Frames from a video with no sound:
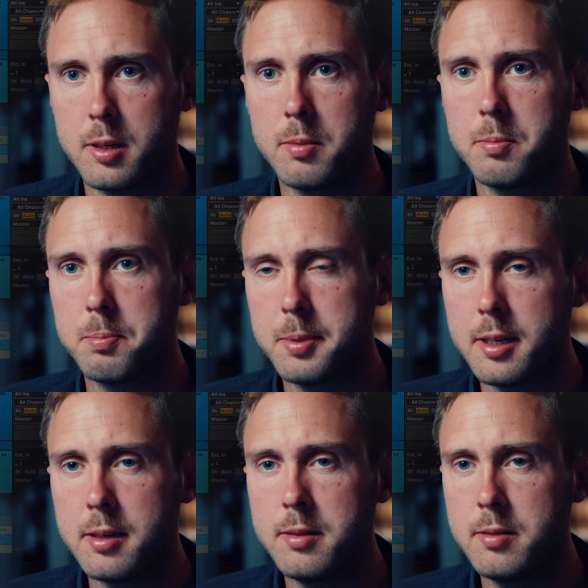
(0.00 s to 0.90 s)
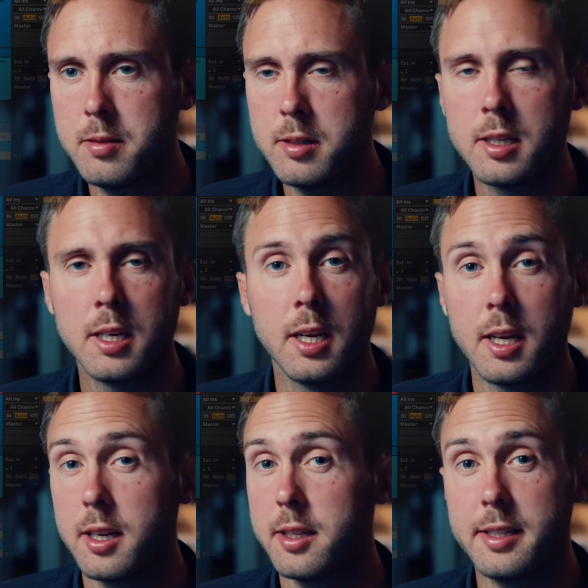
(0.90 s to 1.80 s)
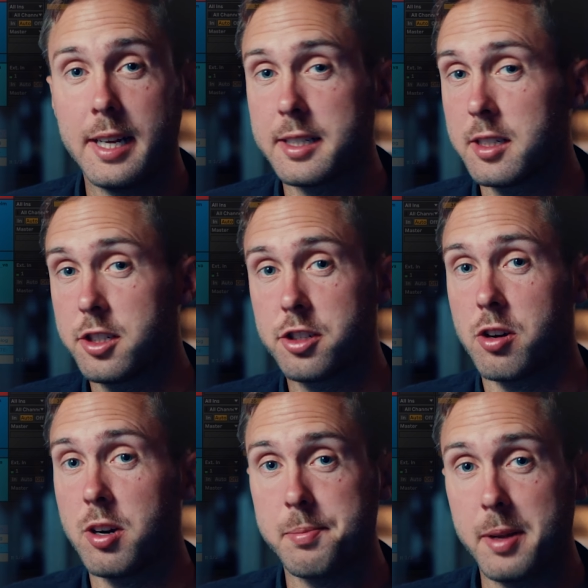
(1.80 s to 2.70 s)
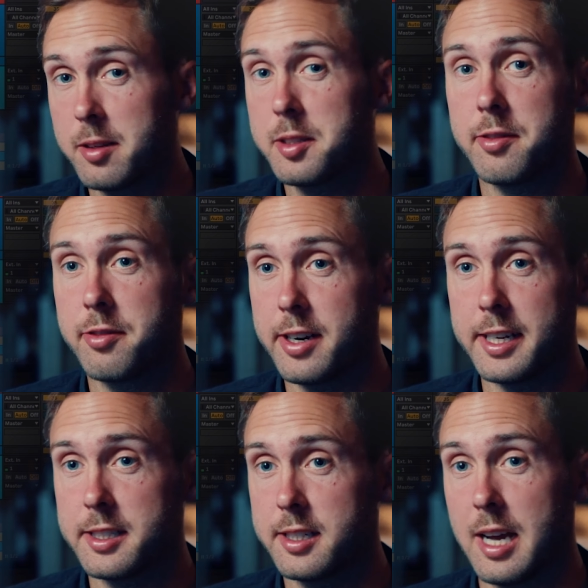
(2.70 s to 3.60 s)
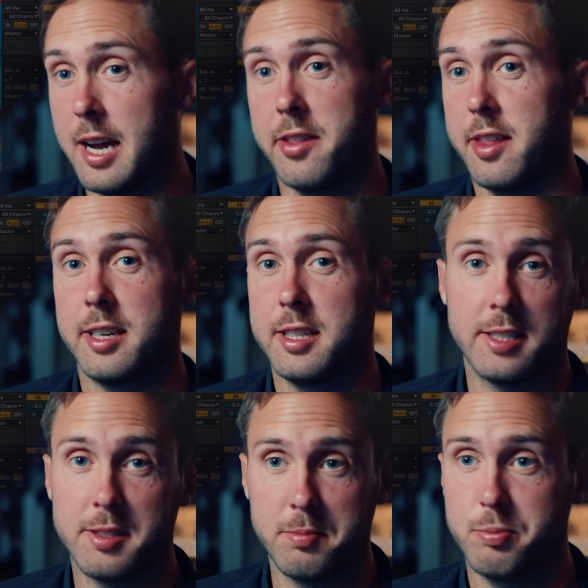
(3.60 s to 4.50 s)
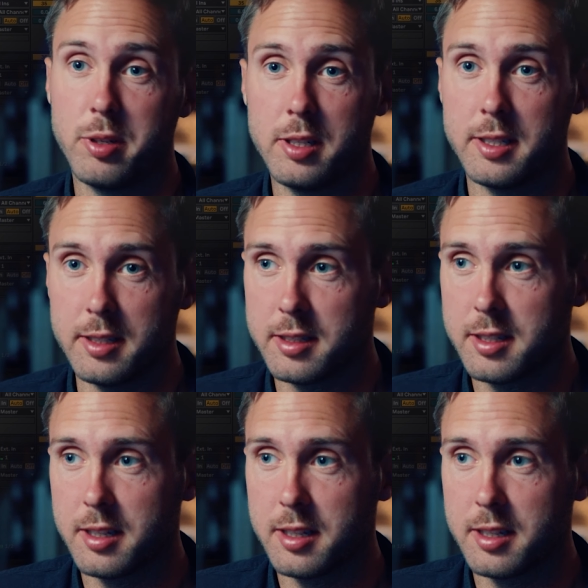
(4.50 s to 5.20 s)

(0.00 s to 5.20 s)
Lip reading: Surrounded by dead, that short melody phrase I think is brilliant.